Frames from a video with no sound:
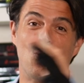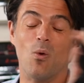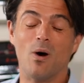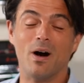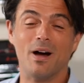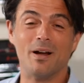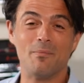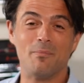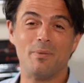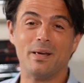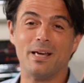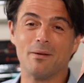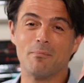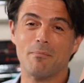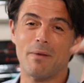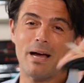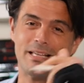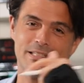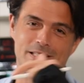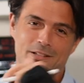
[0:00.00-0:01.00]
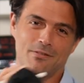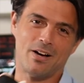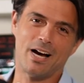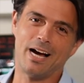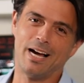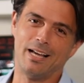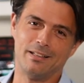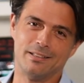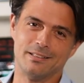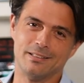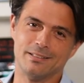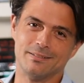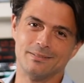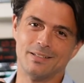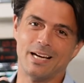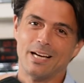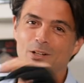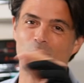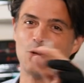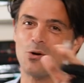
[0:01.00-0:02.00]
one big massive island.
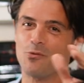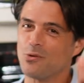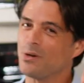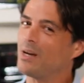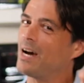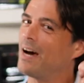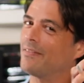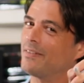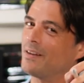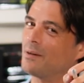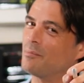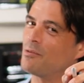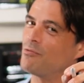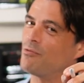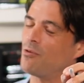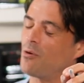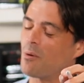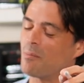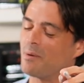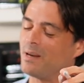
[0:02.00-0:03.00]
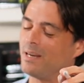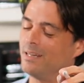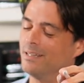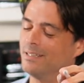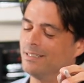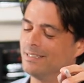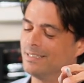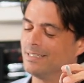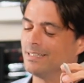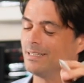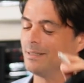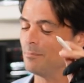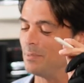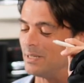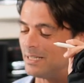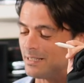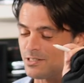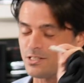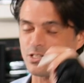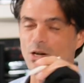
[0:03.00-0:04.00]
I don't know if you got there before me,
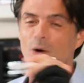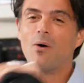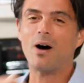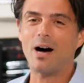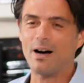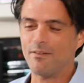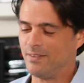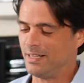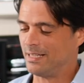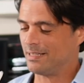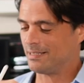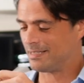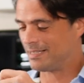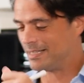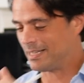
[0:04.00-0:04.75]
but it's so obvious